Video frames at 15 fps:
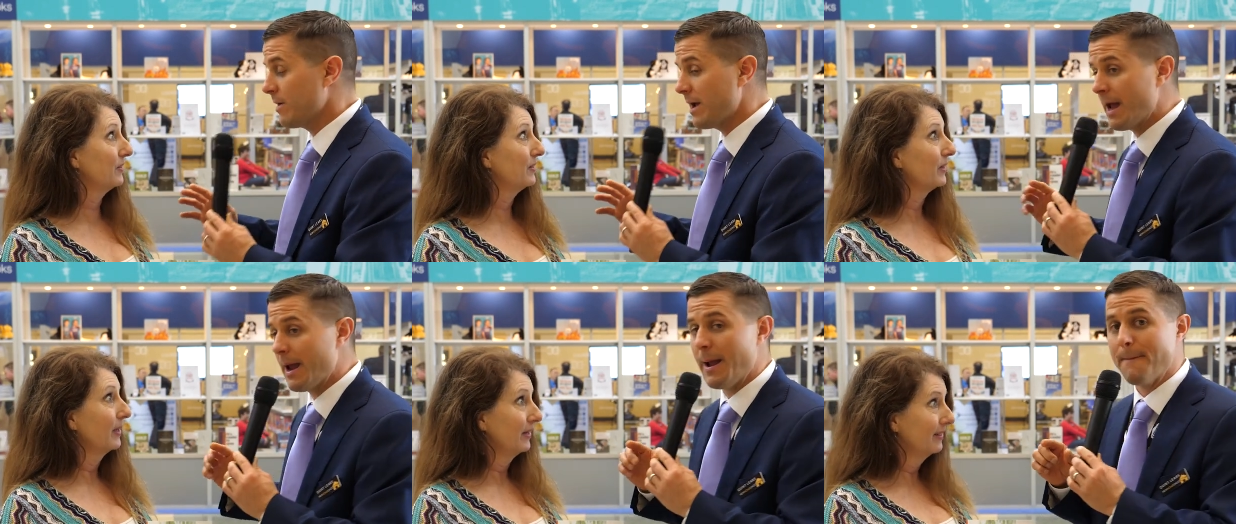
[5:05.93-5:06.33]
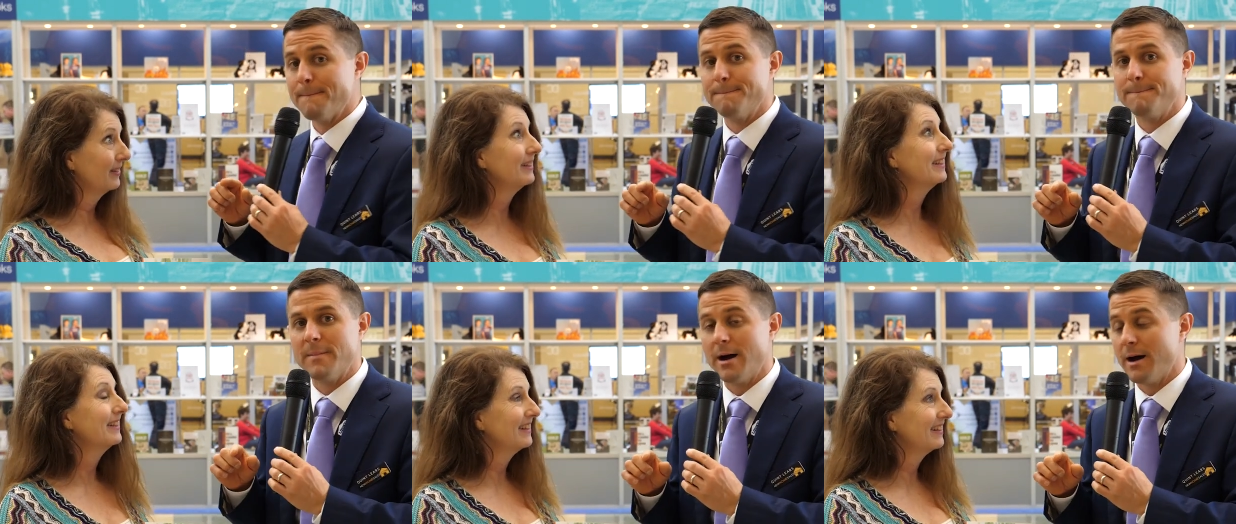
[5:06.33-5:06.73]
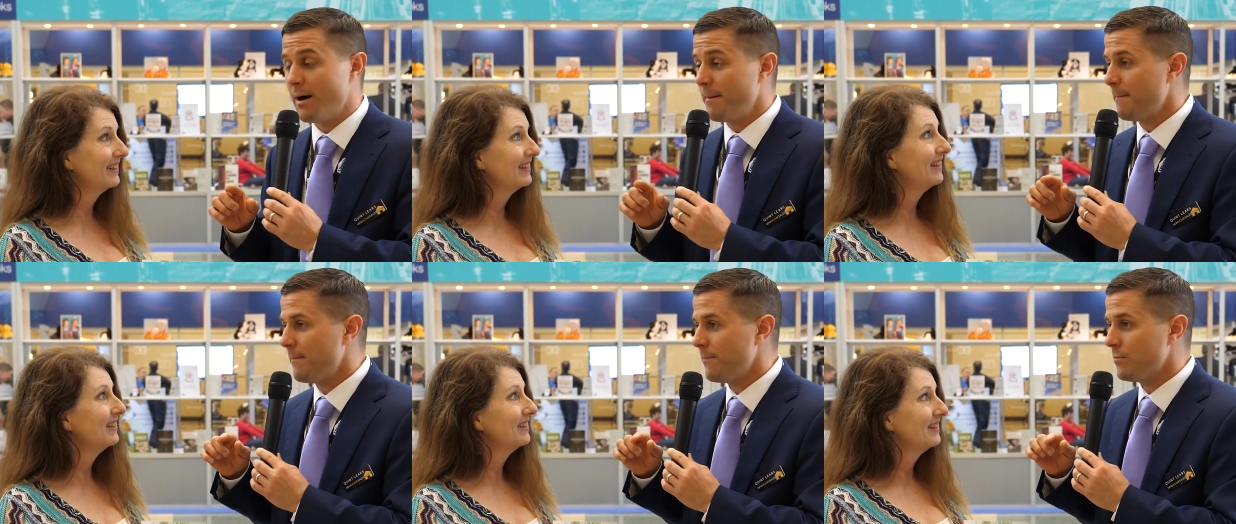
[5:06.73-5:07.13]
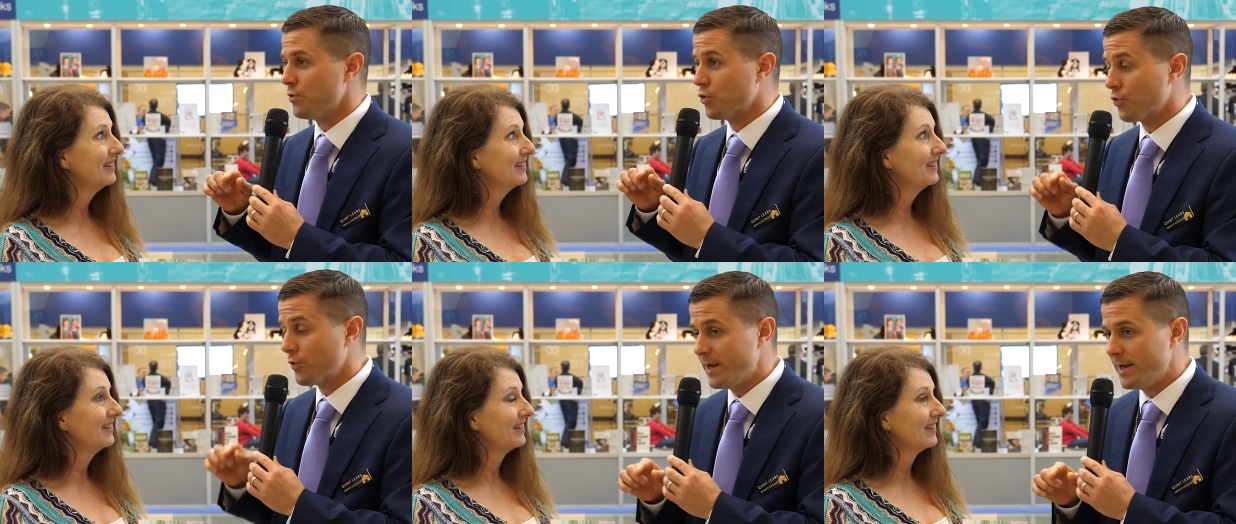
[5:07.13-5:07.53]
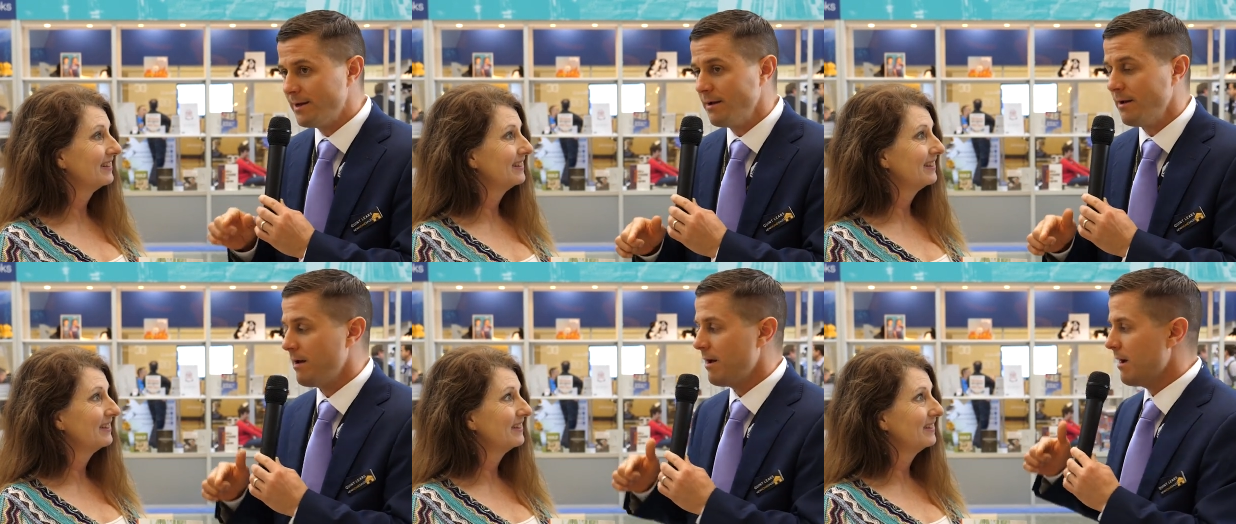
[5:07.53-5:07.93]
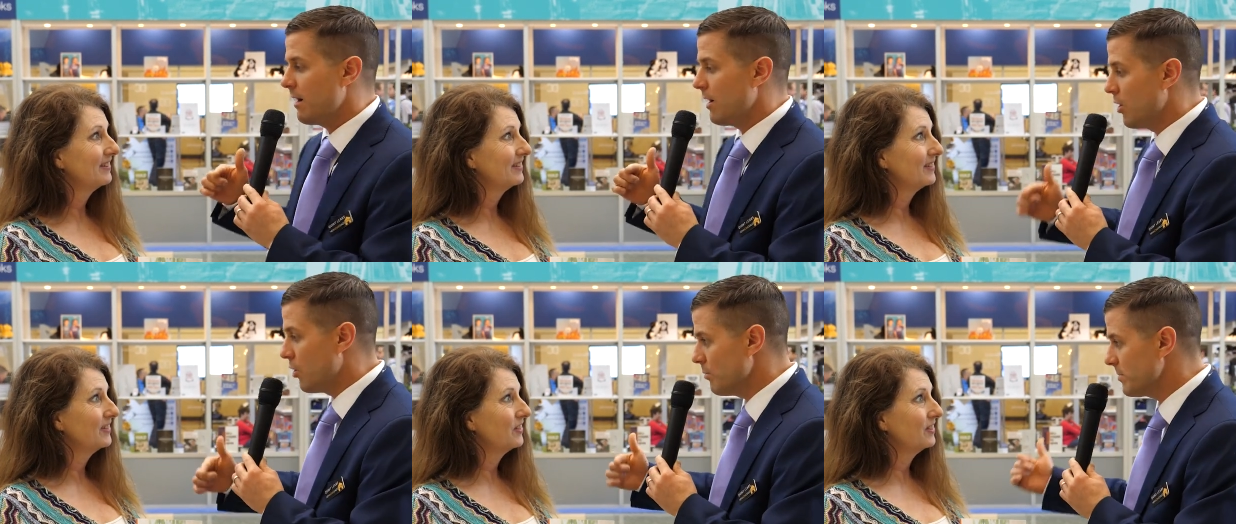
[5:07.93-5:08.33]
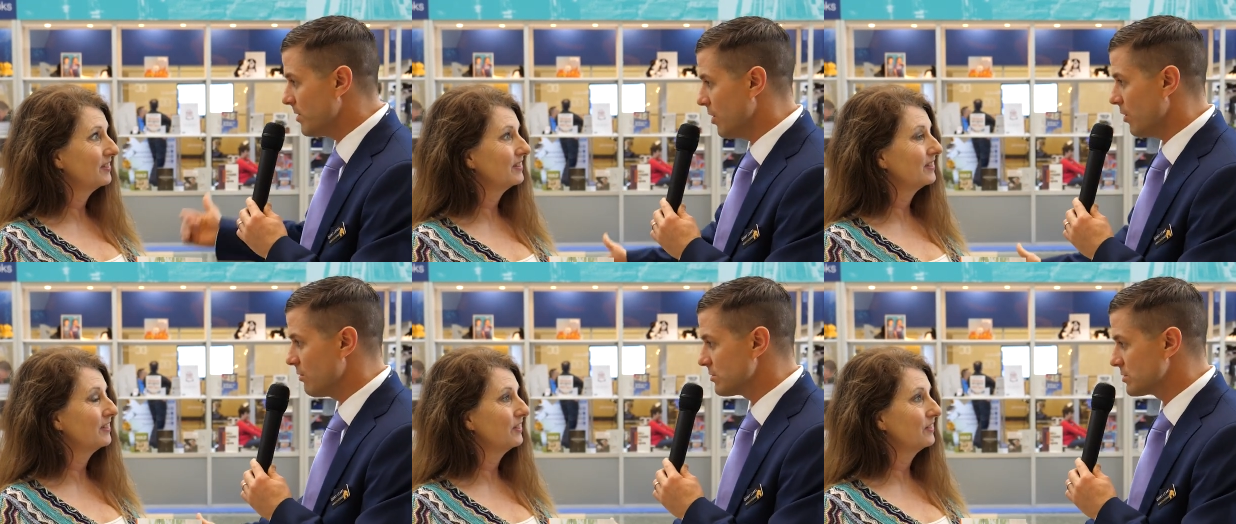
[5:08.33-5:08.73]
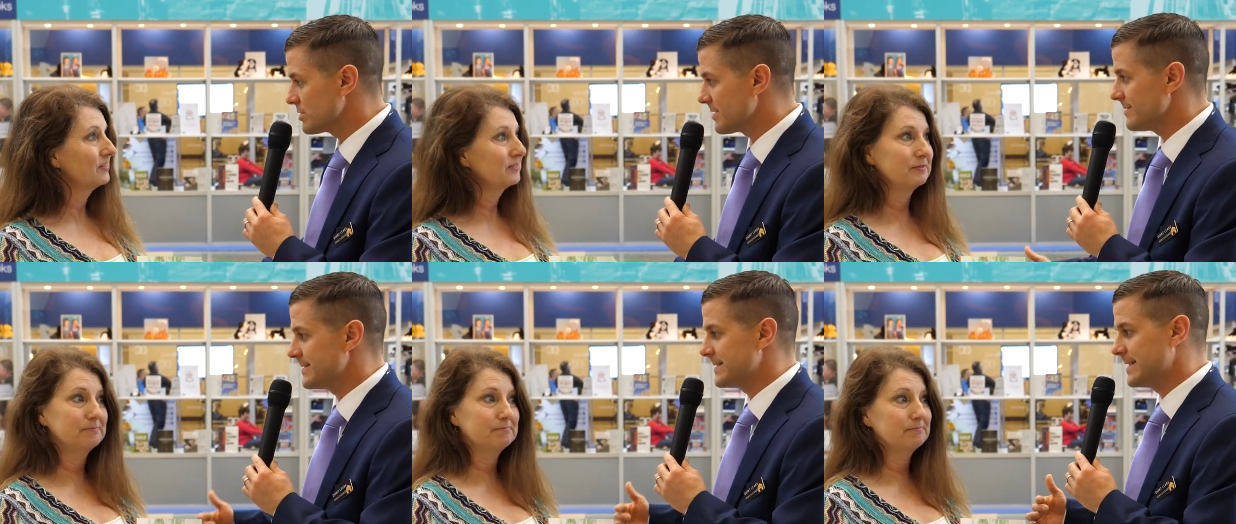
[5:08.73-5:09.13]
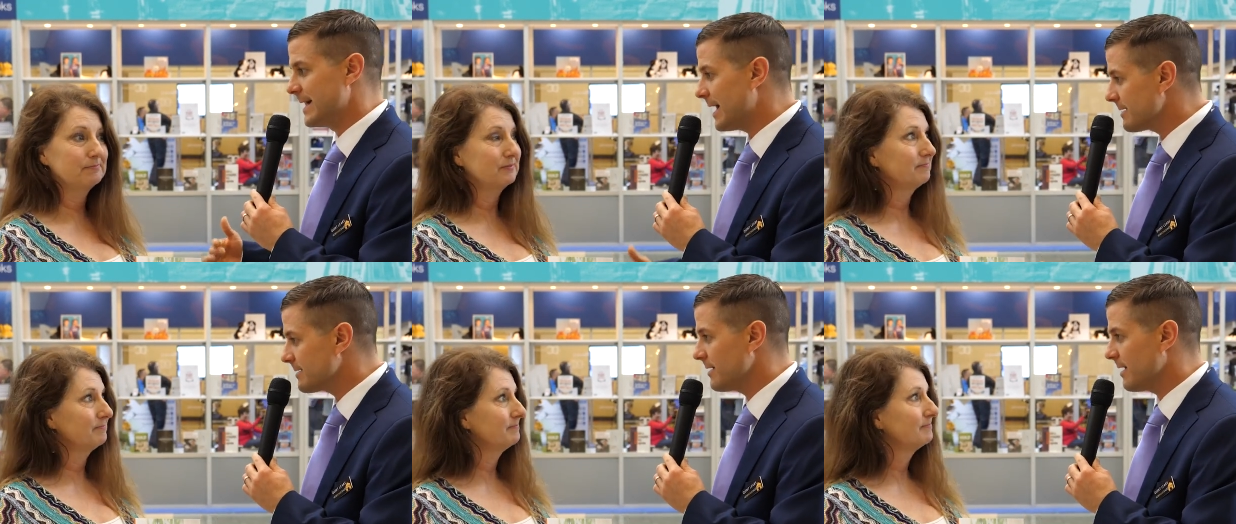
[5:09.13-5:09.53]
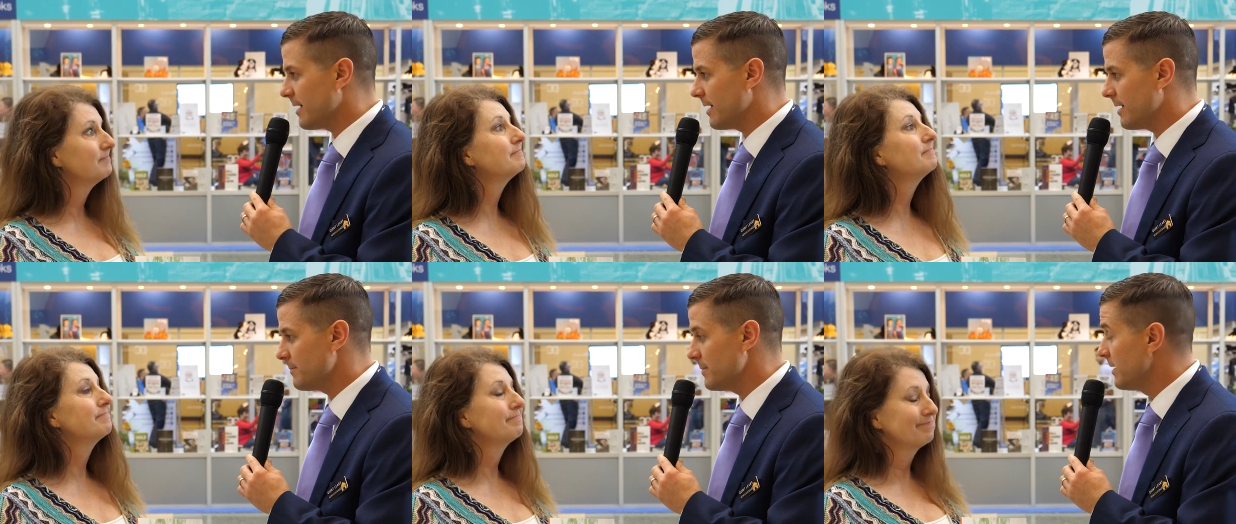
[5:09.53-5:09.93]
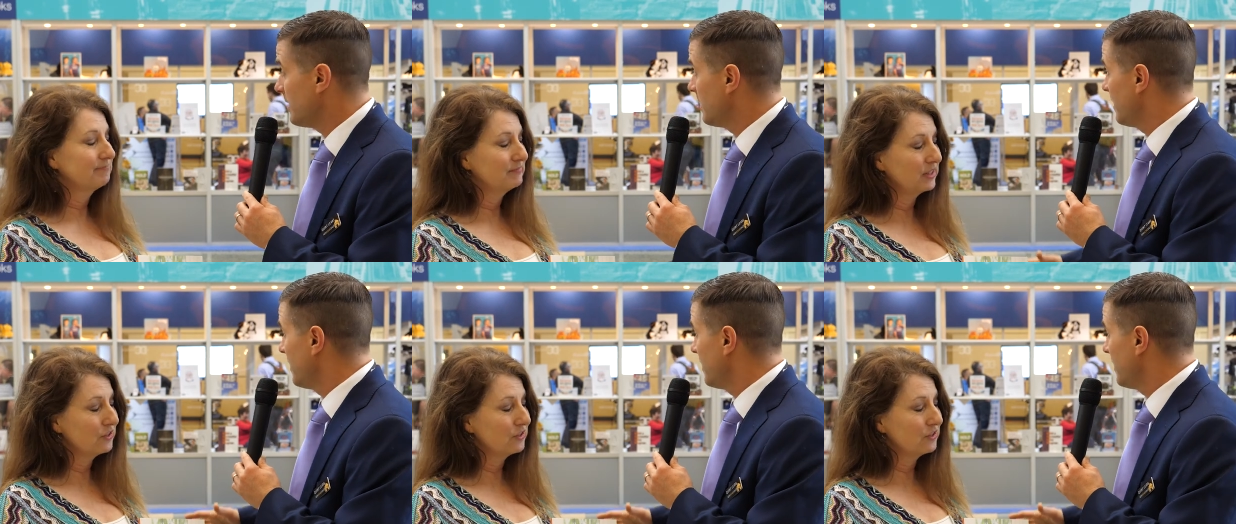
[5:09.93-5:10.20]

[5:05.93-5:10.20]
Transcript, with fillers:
Speaker 1: okay, uh, greenhomecoach.com